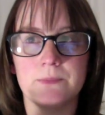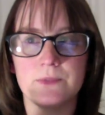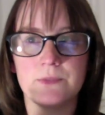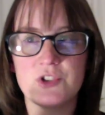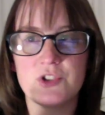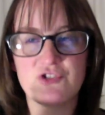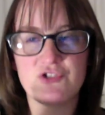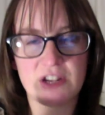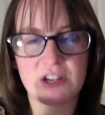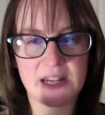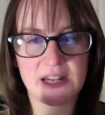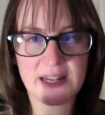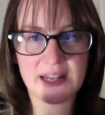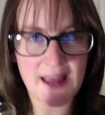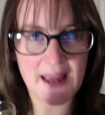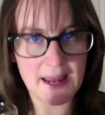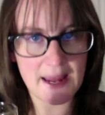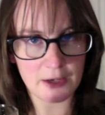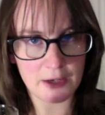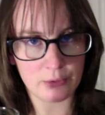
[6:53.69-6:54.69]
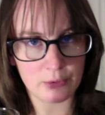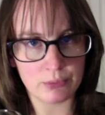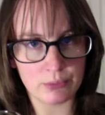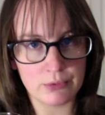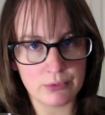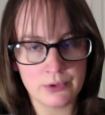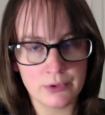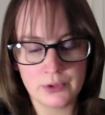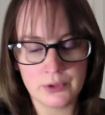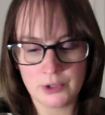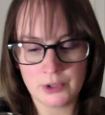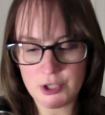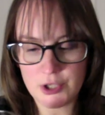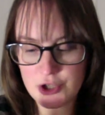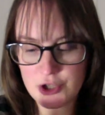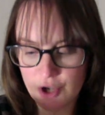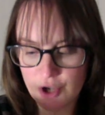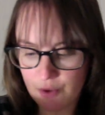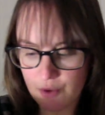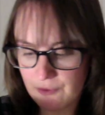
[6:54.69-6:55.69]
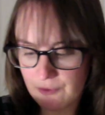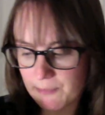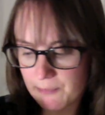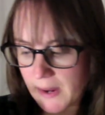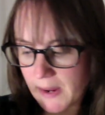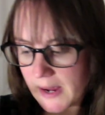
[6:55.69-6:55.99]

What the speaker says: to drinking ale, you know, if